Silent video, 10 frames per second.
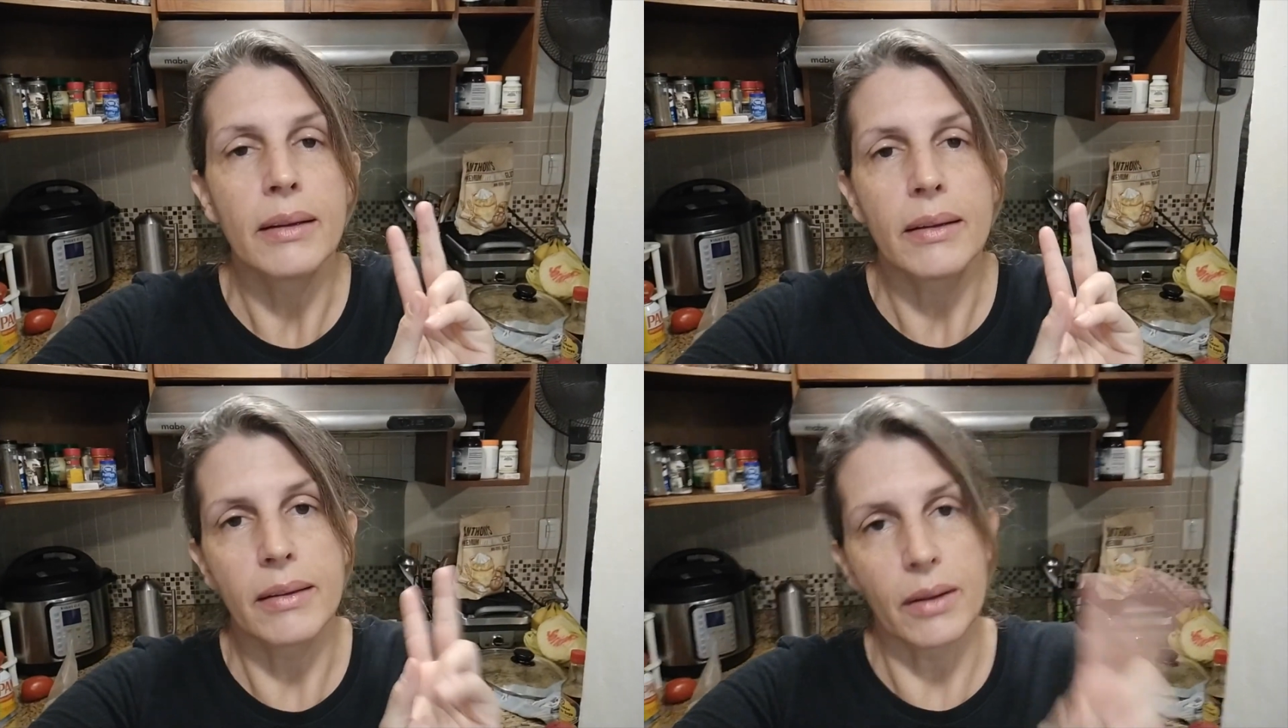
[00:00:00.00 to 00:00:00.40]

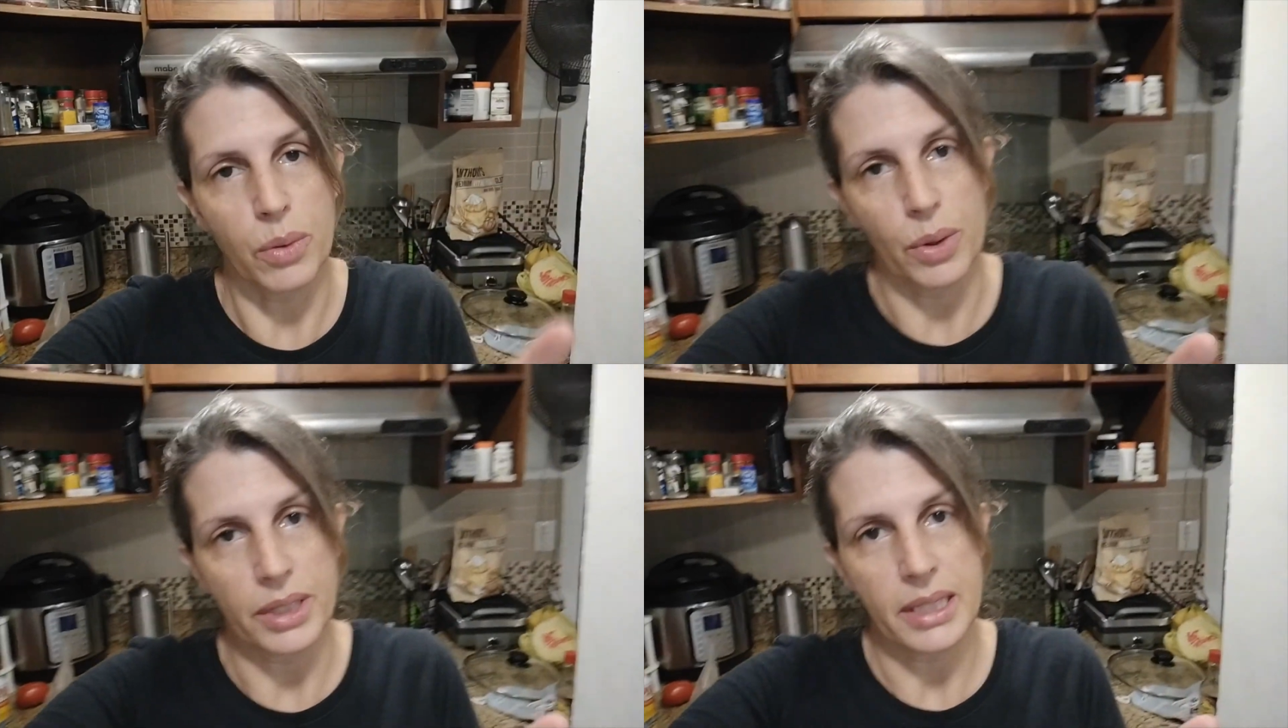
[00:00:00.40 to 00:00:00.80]
the
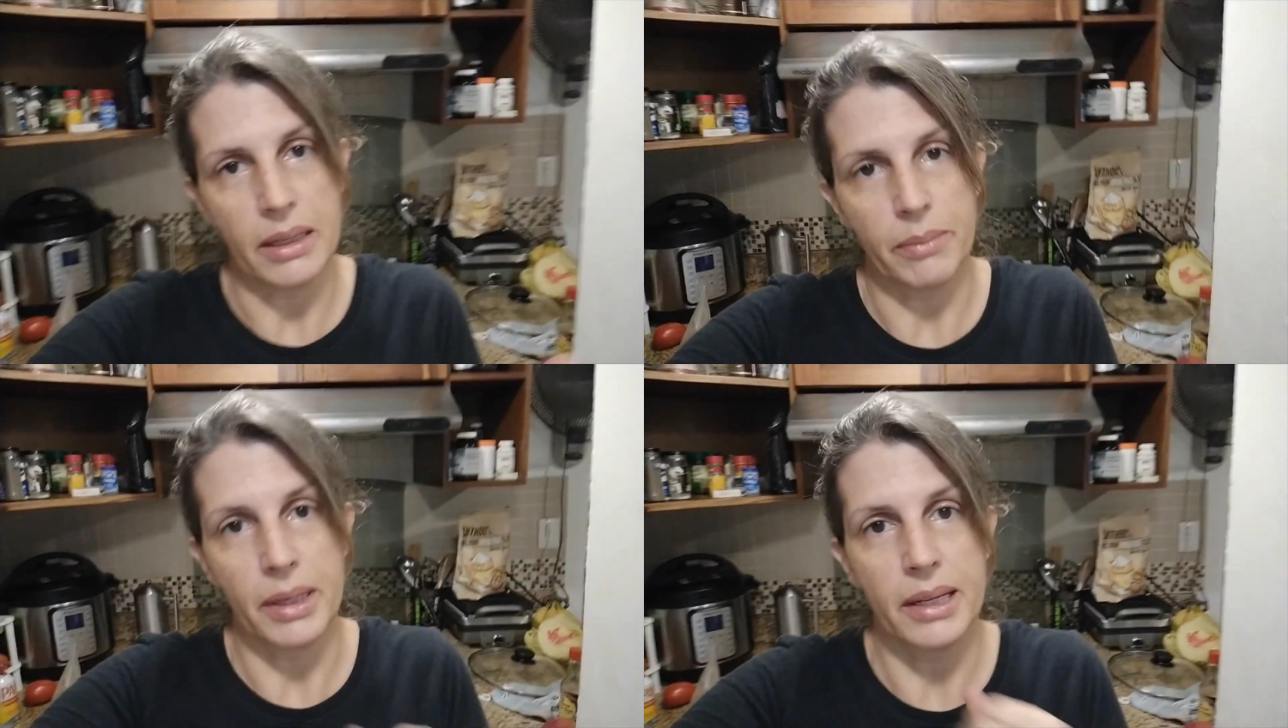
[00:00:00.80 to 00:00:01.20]

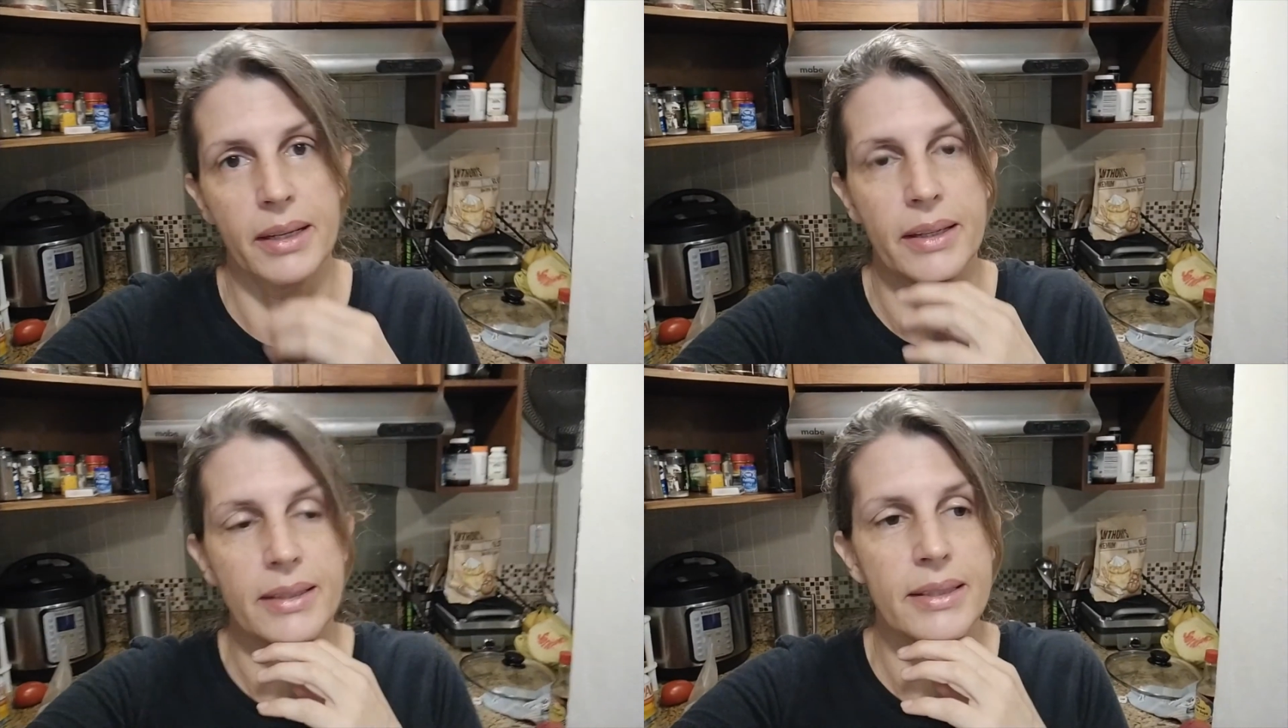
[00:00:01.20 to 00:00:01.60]
quarantine,
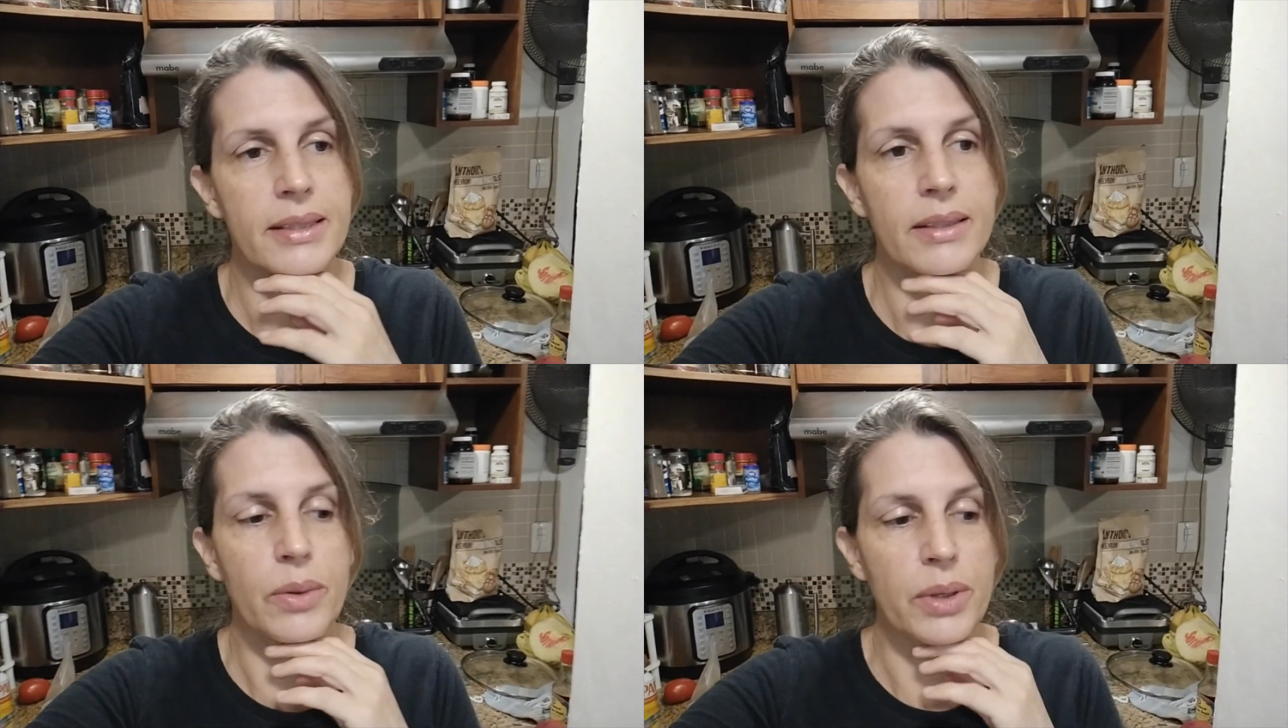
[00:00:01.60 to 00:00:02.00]

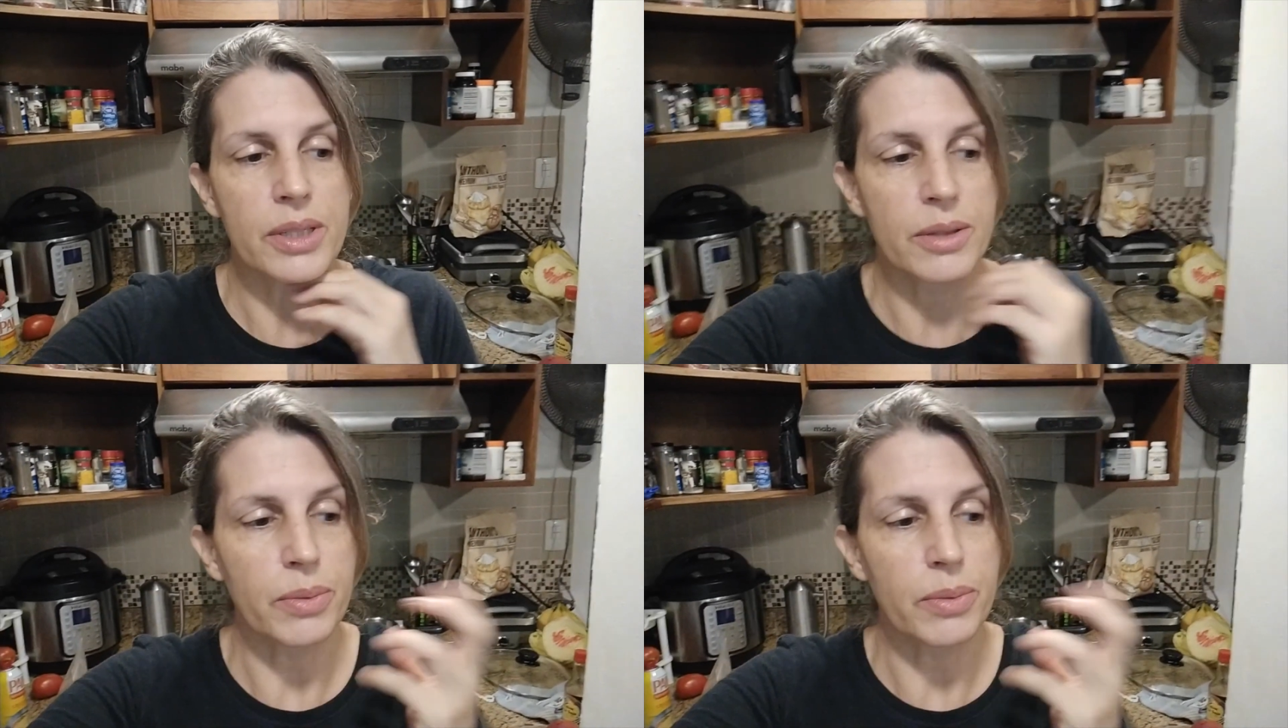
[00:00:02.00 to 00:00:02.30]
because of course